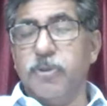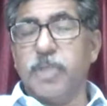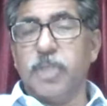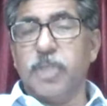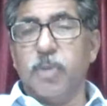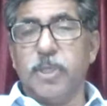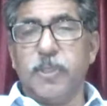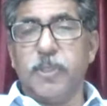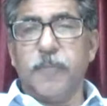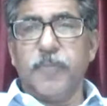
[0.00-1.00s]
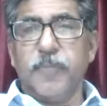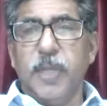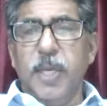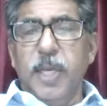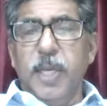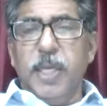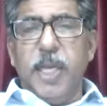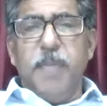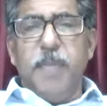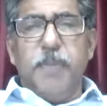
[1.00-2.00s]
such ones.
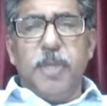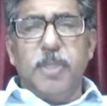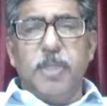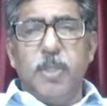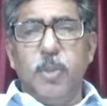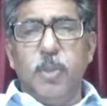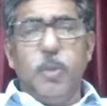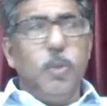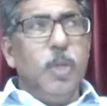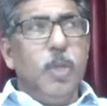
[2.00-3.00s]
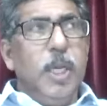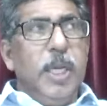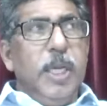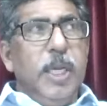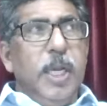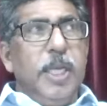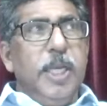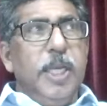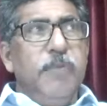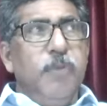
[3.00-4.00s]
Any person who
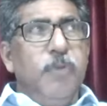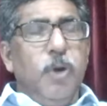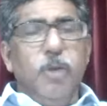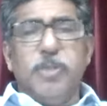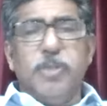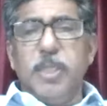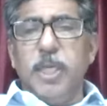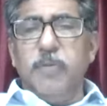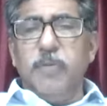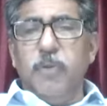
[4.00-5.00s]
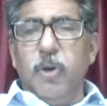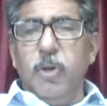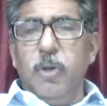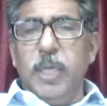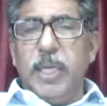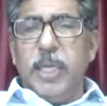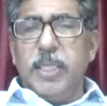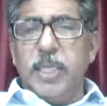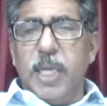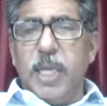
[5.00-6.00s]
involved his
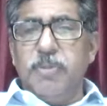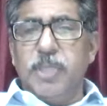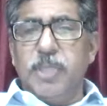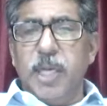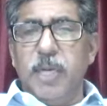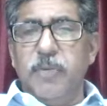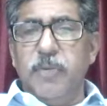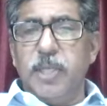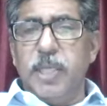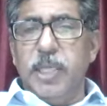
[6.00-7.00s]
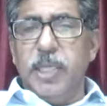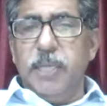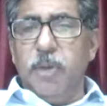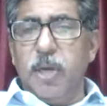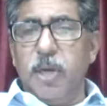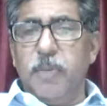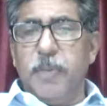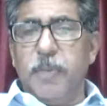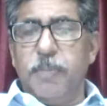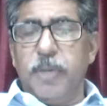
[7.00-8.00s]
lifestyle with the immoral
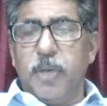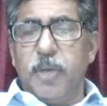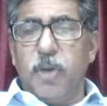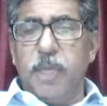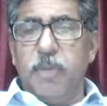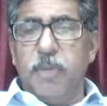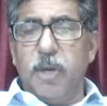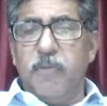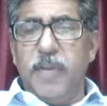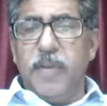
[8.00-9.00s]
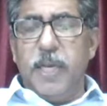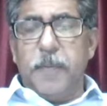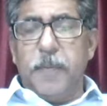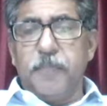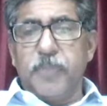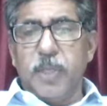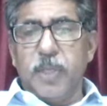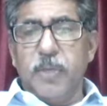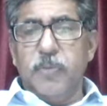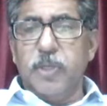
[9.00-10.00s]
people or immoral way
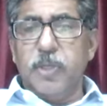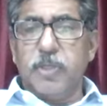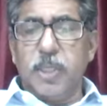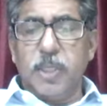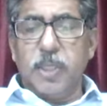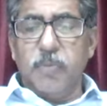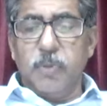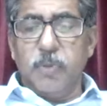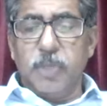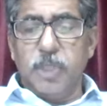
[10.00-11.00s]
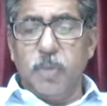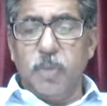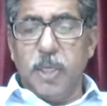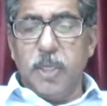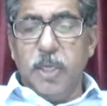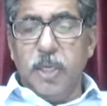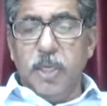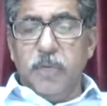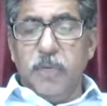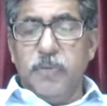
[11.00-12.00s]
with such one,
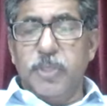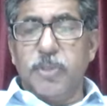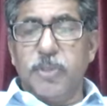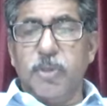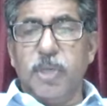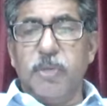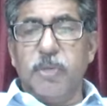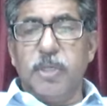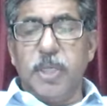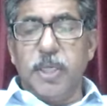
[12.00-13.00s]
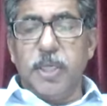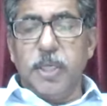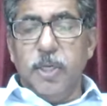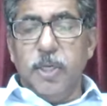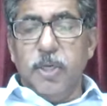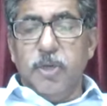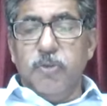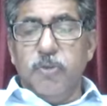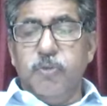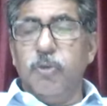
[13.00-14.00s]
we should not even take
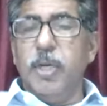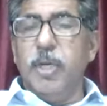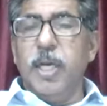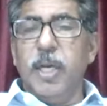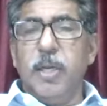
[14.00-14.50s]
food